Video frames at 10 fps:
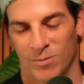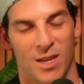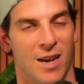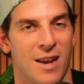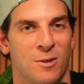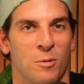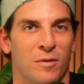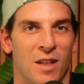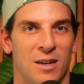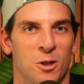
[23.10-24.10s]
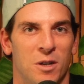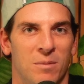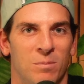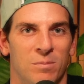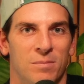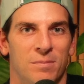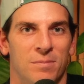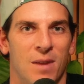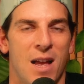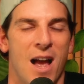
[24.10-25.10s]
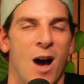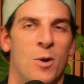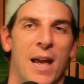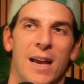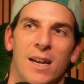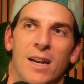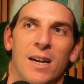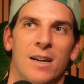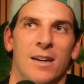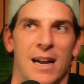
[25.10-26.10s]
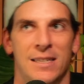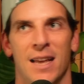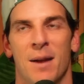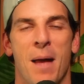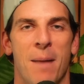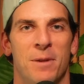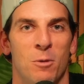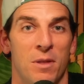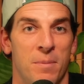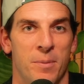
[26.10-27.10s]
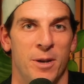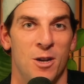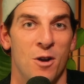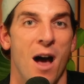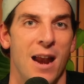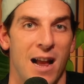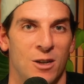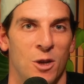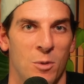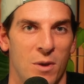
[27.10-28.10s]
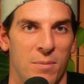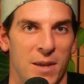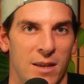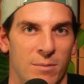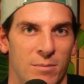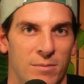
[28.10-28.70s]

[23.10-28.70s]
Today's reflection. Okay, I said I'm happy you're with me, but you're not actually with me.